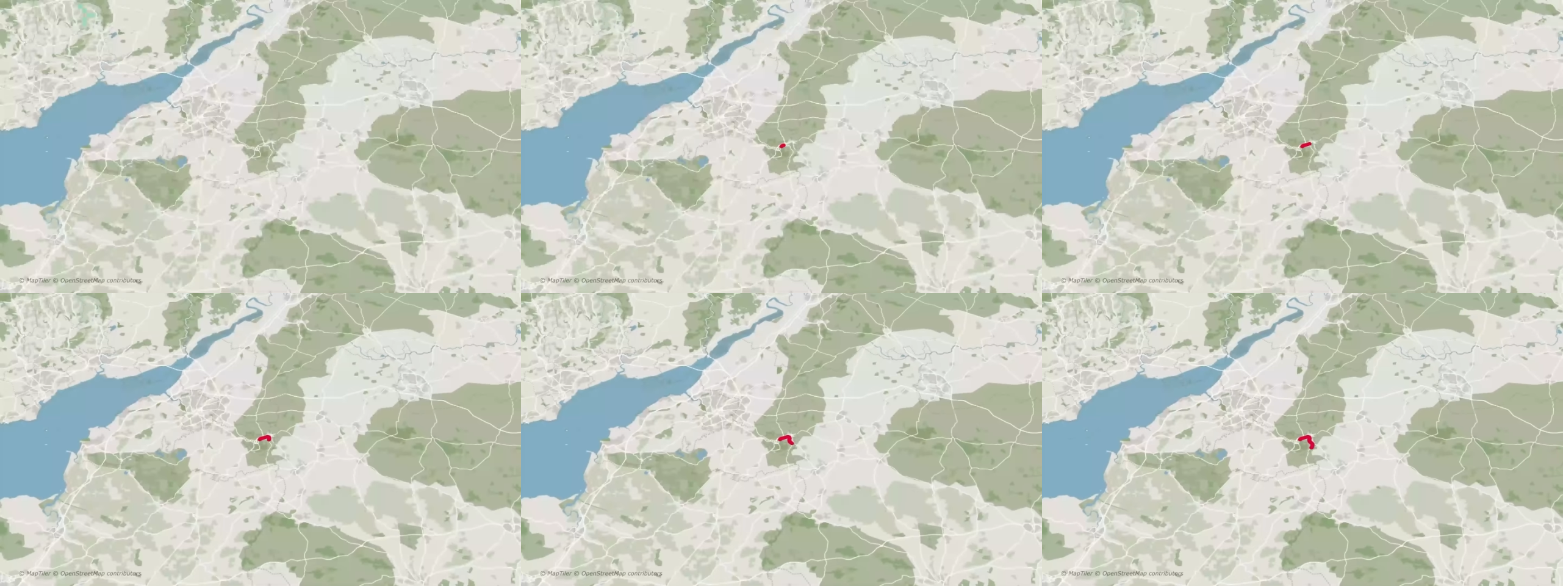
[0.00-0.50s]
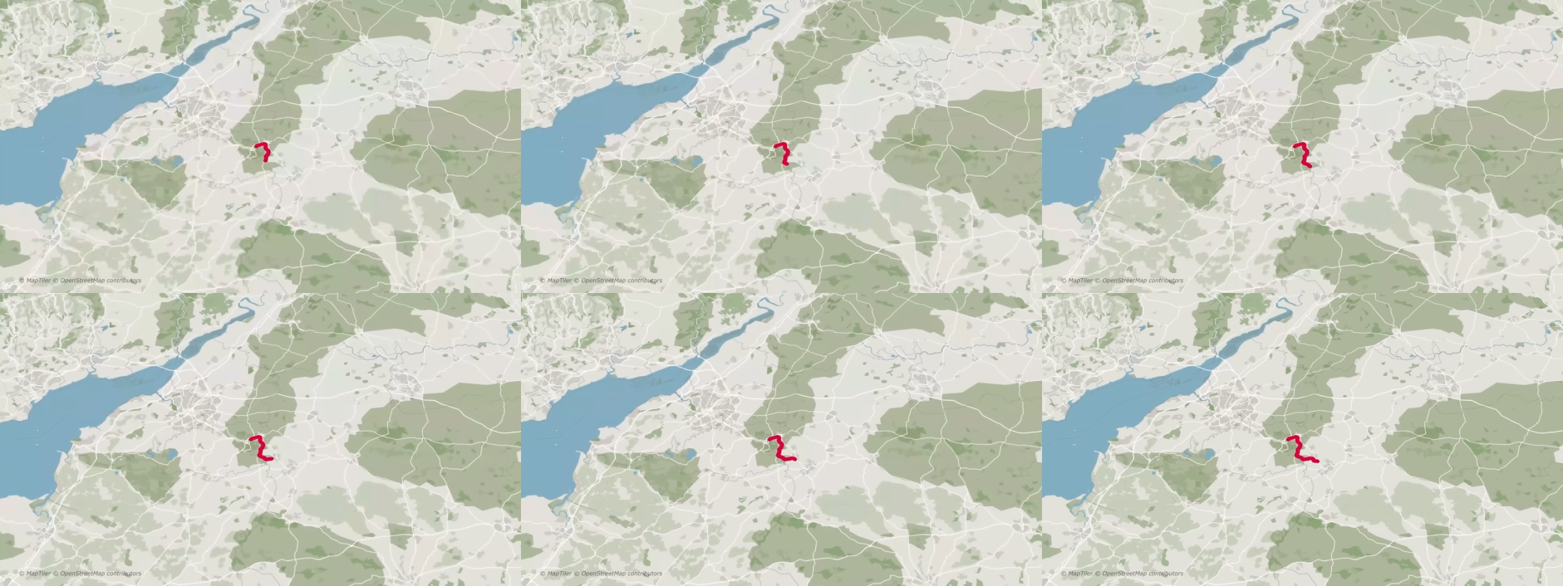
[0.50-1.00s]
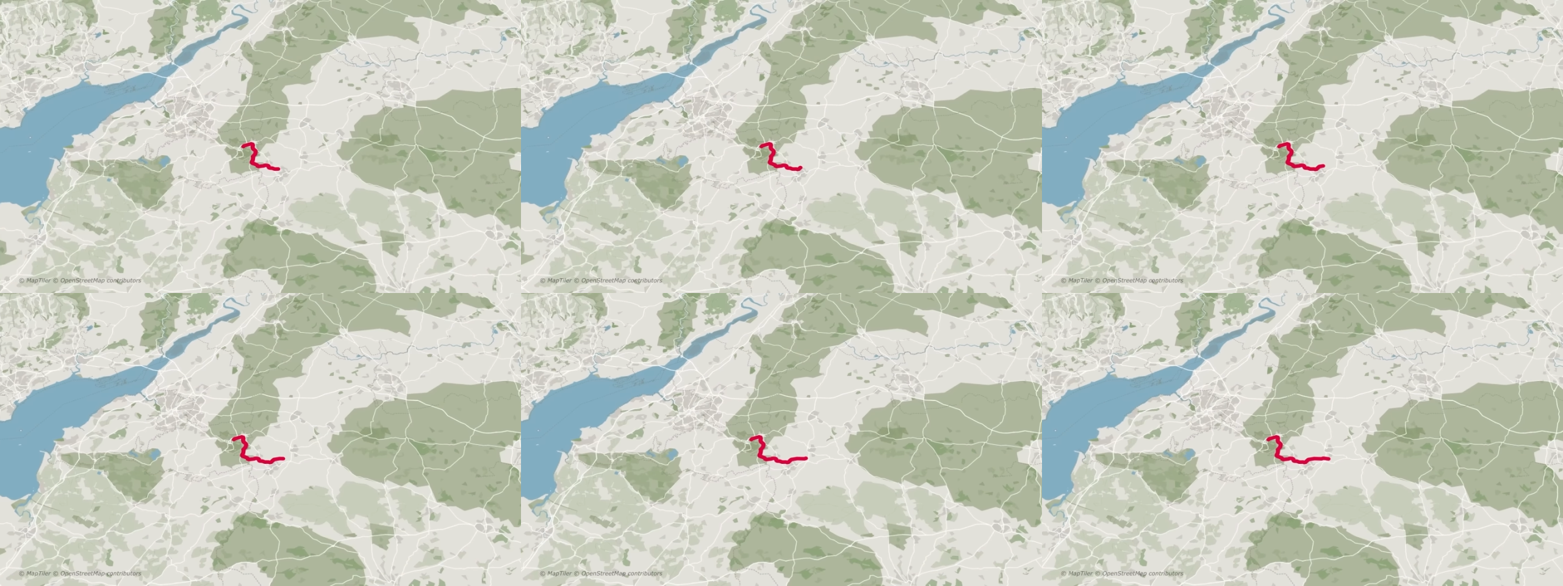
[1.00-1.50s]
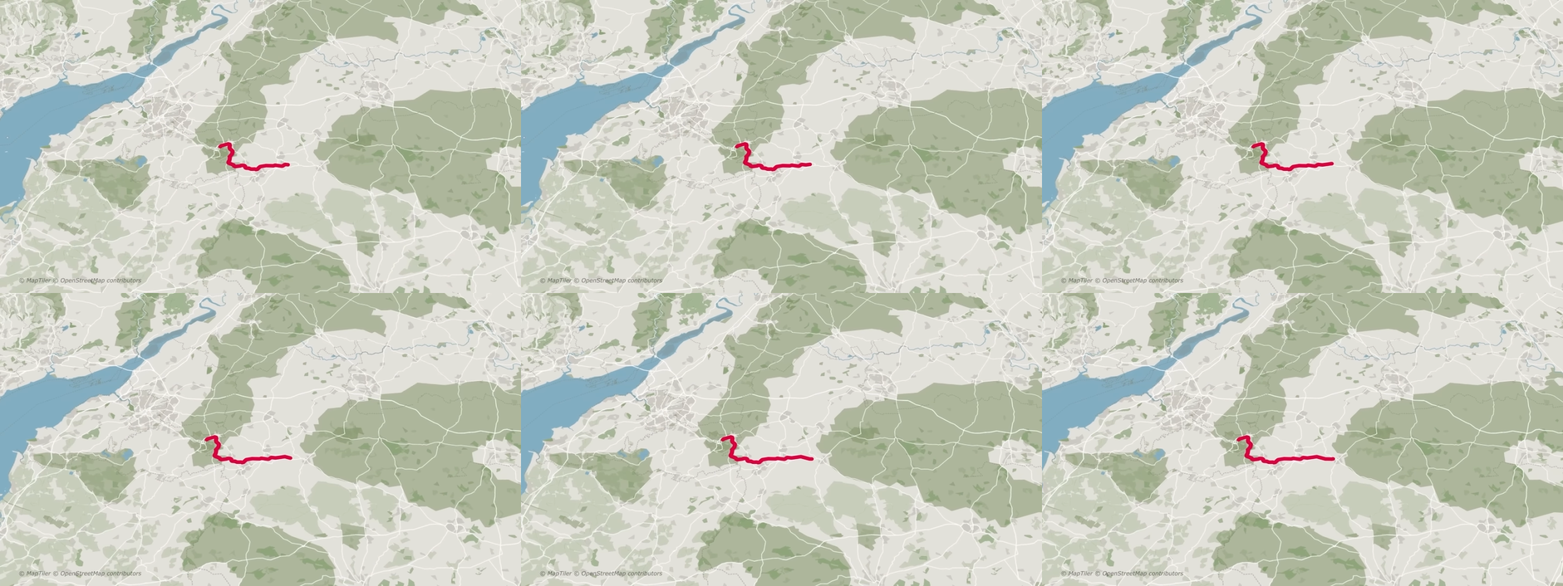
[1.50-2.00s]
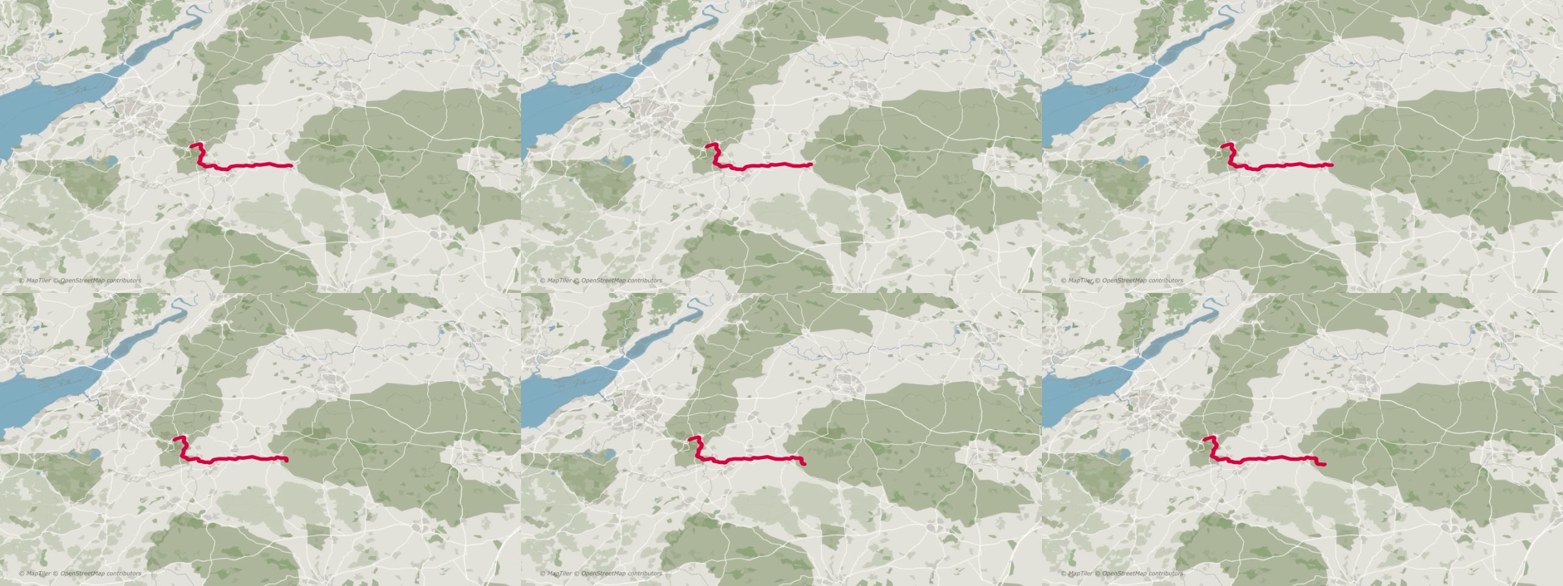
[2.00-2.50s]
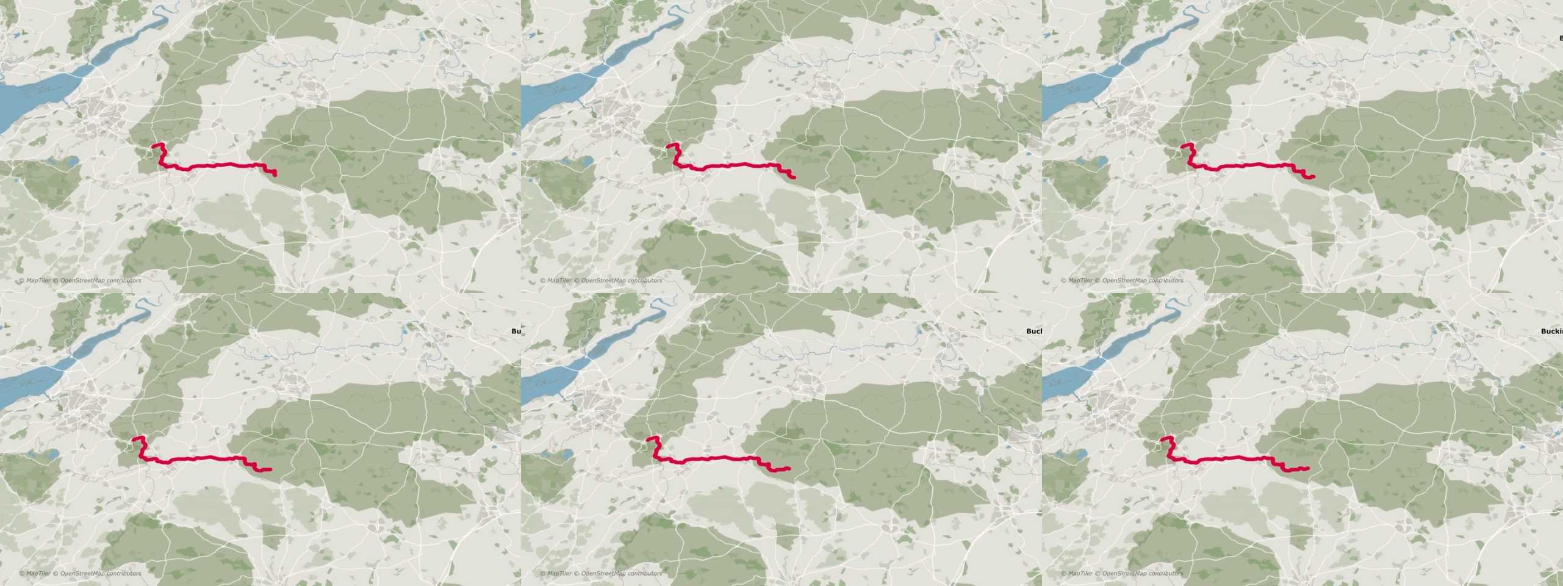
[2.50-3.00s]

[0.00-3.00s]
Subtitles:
No face is visible, so there are no lips to read.